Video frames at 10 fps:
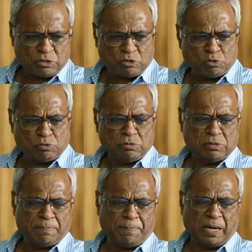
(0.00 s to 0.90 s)
2
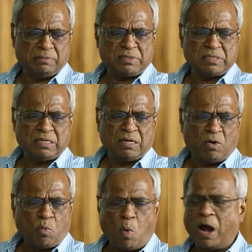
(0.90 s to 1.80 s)
bulbs,
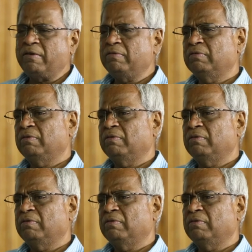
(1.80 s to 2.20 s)
1